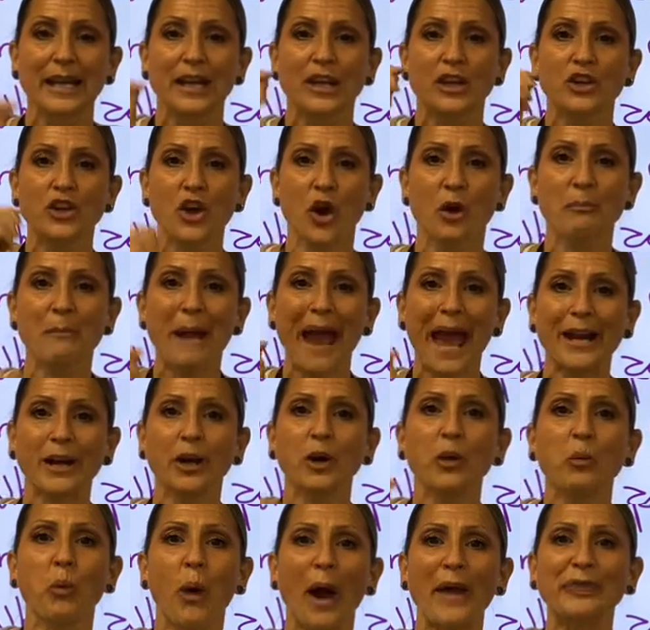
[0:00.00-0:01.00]
No
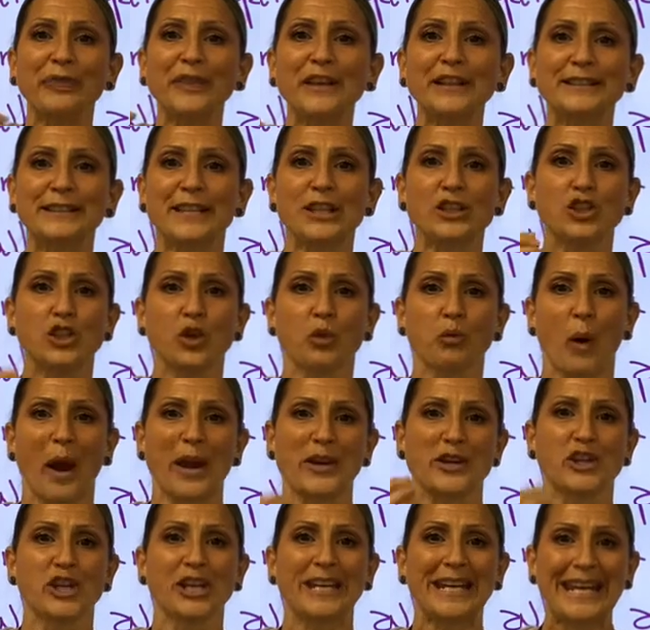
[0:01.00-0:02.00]
matter what the
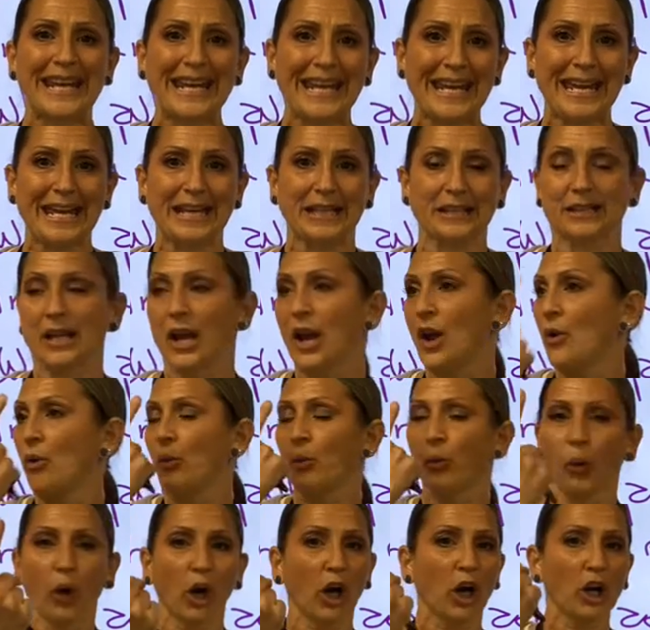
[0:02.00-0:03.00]
situation is,
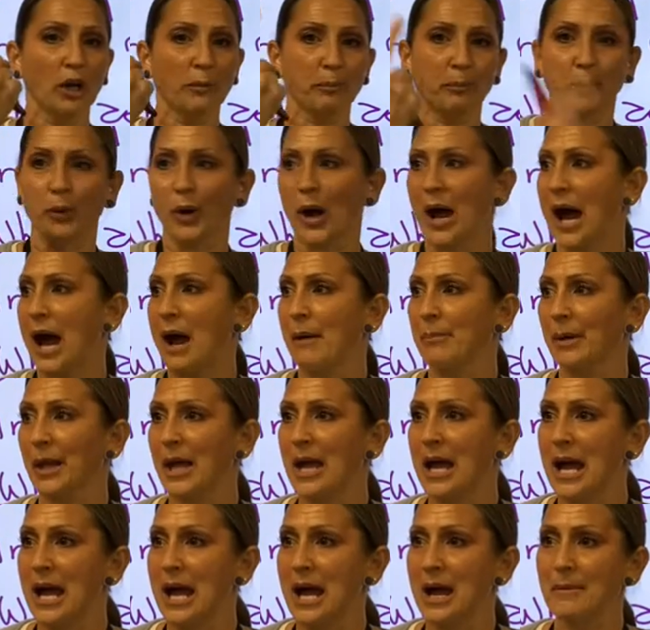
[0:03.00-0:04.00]
word
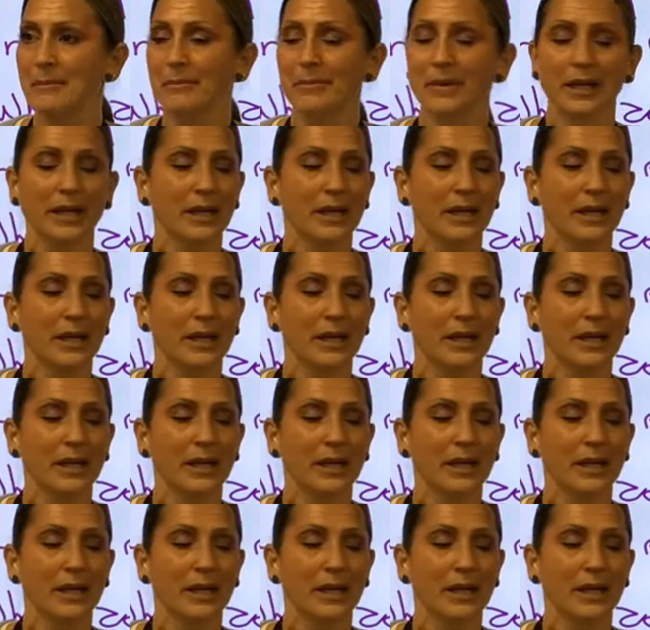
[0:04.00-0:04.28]
problem,